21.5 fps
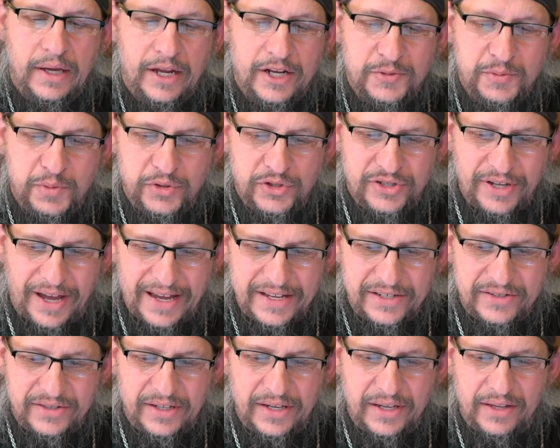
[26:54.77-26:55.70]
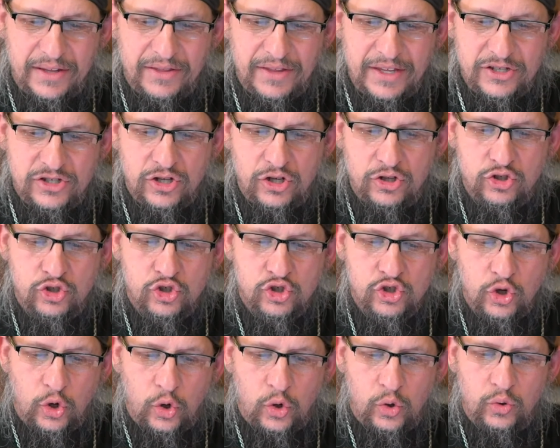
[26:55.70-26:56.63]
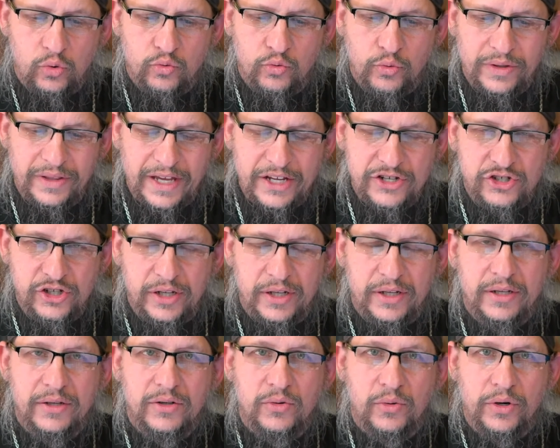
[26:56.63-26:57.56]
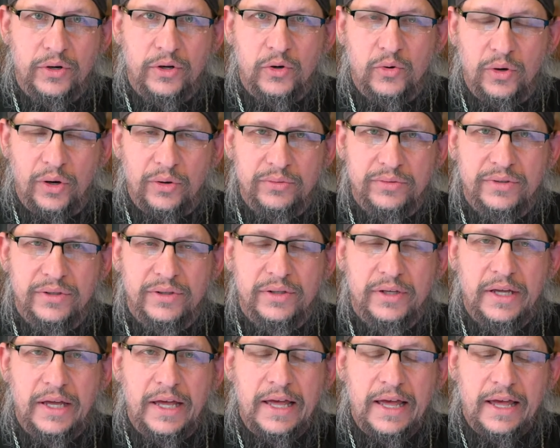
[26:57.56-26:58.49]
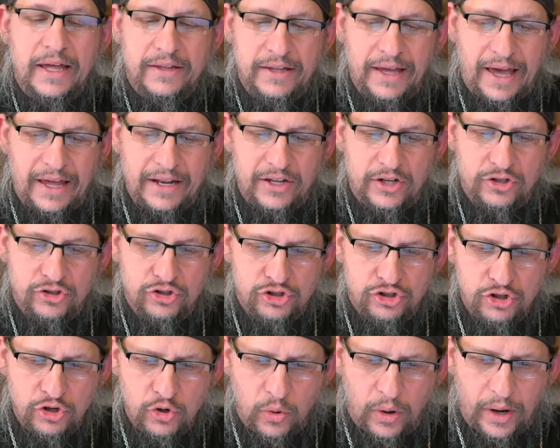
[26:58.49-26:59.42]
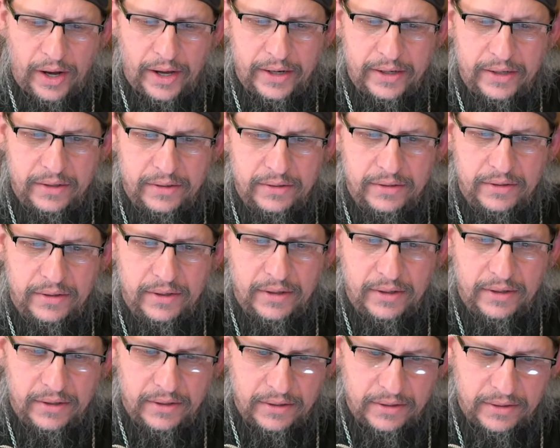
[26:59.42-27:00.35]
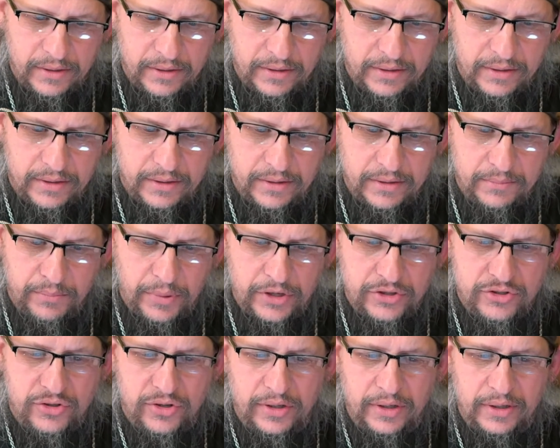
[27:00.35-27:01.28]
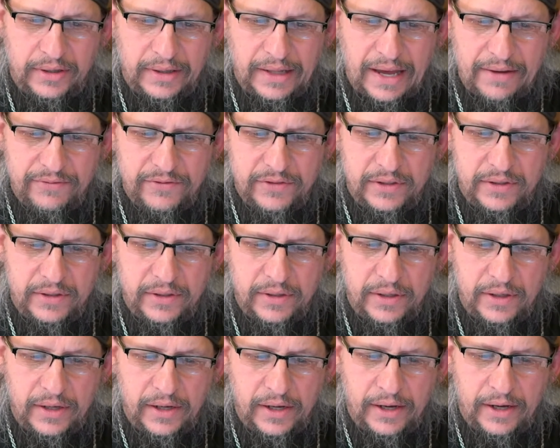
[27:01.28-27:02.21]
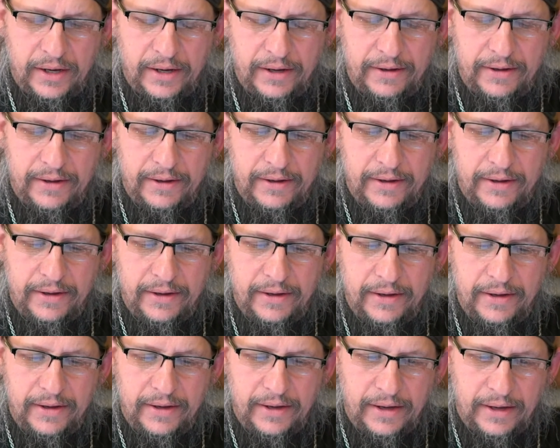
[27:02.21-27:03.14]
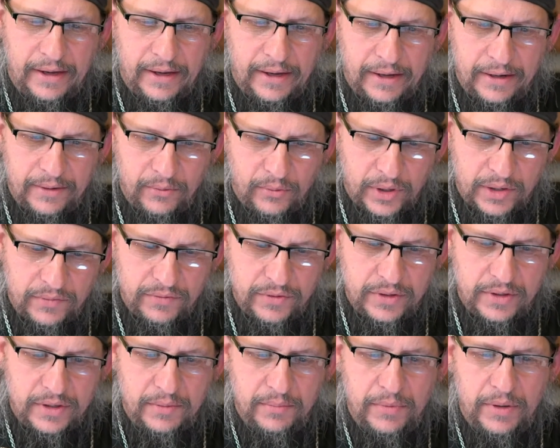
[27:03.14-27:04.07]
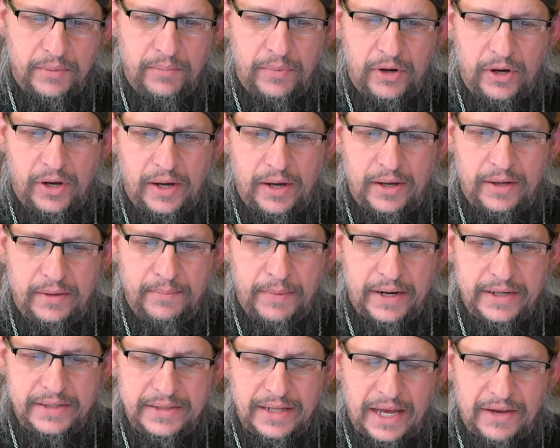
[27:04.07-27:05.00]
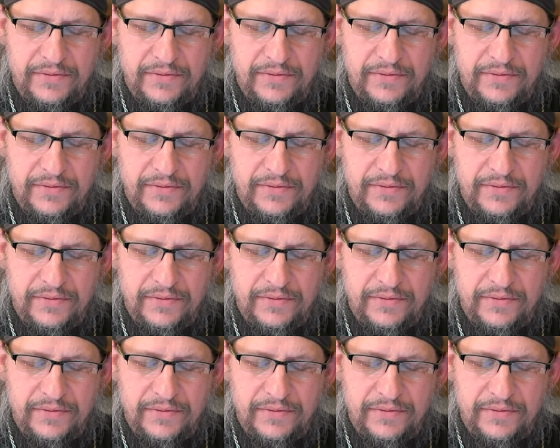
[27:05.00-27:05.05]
is precisely this soul religion, quote unquote, that Schuon, pictured on the left, uh, and one of the, the book about his